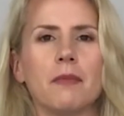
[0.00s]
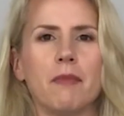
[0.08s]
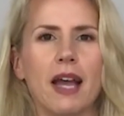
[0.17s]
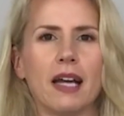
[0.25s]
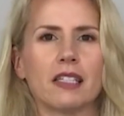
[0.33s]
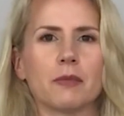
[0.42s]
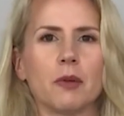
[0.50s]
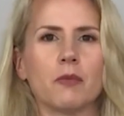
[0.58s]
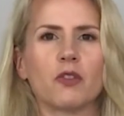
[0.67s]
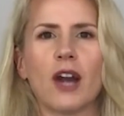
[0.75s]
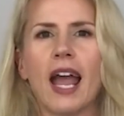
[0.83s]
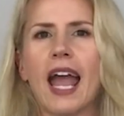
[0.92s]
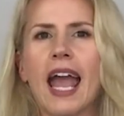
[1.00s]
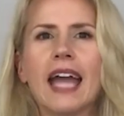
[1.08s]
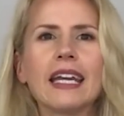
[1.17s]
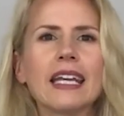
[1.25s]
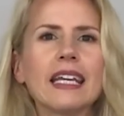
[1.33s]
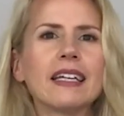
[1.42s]
maximum for
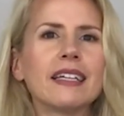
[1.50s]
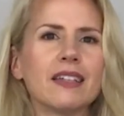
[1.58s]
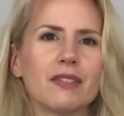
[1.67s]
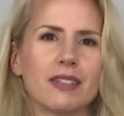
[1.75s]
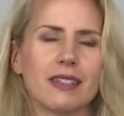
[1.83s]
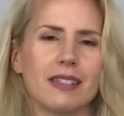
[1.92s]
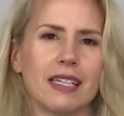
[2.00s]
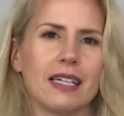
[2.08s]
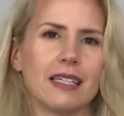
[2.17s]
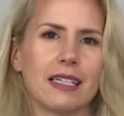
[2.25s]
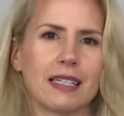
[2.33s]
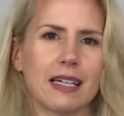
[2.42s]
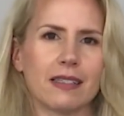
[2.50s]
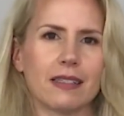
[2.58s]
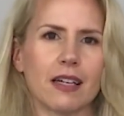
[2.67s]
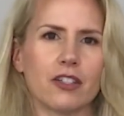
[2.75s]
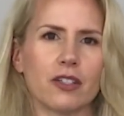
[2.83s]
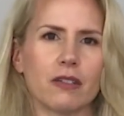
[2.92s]
any given standing desk
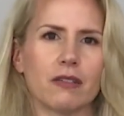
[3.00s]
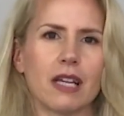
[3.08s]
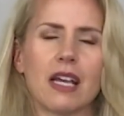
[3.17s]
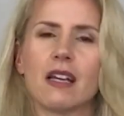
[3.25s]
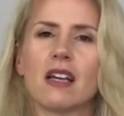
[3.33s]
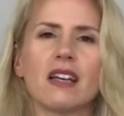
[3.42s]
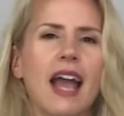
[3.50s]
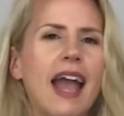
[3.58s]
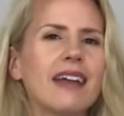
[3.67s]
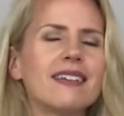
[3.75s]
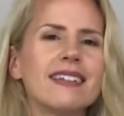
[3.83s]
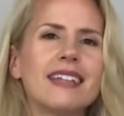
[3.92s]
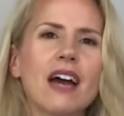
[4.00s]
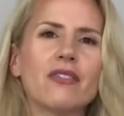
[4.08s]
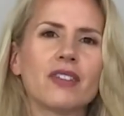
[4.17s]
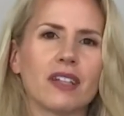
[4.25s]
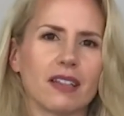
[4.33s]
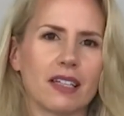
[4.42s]
session, and
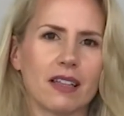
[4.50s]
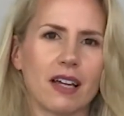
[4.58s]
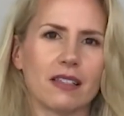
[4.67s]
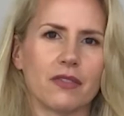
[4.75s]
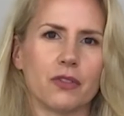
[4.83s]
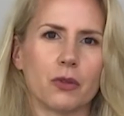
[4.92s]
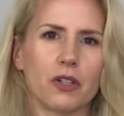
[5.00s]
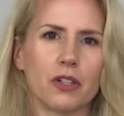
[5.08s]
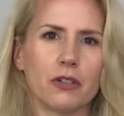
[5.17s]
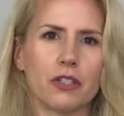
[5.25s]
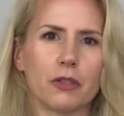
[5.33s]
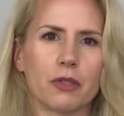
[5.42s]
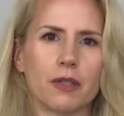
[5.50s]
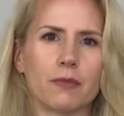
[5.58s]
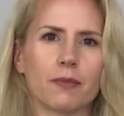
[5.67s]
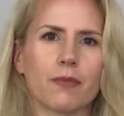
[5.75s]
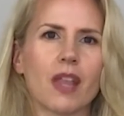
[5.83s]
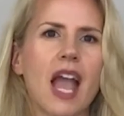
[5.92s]
definitely less if you are new to it.
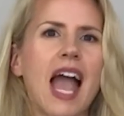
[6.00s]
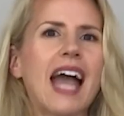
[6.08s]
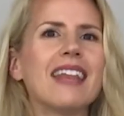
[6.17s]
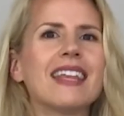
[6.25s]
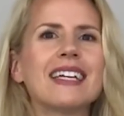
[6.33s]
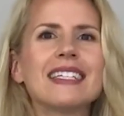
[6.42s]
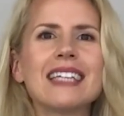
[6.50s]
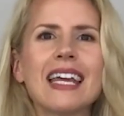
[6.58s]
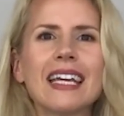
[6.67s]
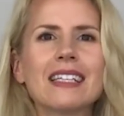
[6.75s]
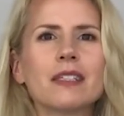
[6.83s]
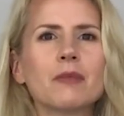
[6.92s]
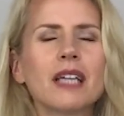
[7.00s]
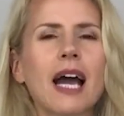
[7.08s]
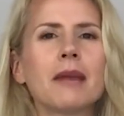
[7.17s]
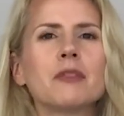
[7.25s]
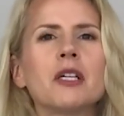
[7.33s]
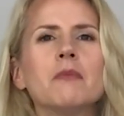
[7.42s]
And then take some
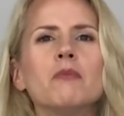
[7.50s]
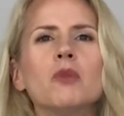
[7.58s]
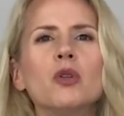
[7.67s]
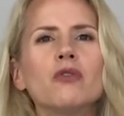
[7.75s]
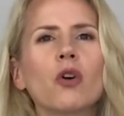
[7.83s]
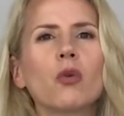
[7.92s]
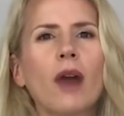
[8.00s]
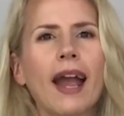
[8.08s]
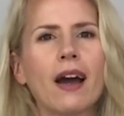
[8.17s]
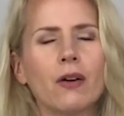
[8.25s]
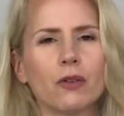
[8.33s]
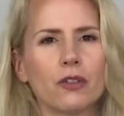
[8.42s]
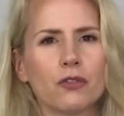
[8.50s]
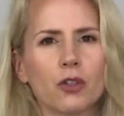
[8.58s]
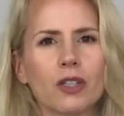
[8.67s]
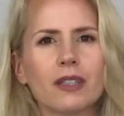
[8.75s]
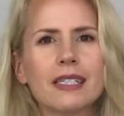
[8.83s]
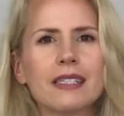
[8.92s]
time to move around for
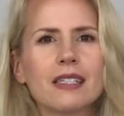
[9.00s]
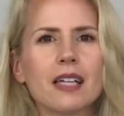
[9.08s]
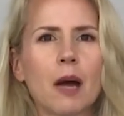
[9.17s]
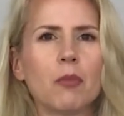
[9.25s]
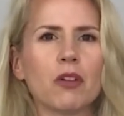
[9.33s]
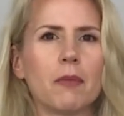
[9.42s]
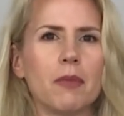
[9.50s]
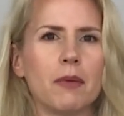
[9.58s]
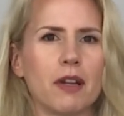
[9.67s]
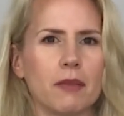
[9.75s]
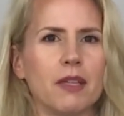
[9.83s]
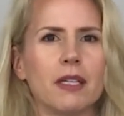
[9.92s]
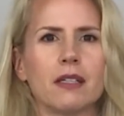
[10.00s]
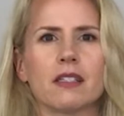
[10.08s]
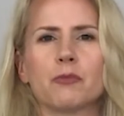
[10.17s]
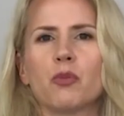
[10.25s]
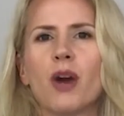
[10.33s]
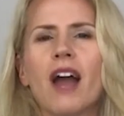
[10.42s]
at least a couple of minutes,
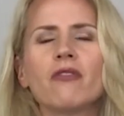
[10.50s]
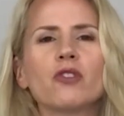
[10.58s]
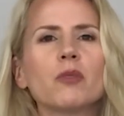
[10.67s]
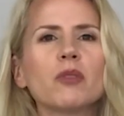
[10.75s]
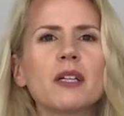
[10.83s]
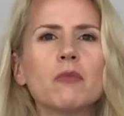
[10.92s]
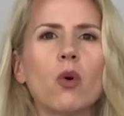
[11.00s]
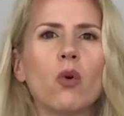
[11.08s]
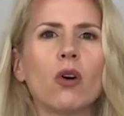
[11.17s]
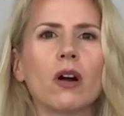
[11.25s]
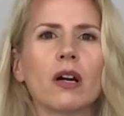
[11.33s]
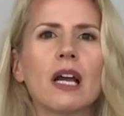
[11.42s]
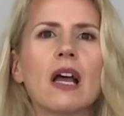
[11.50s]
preferably more,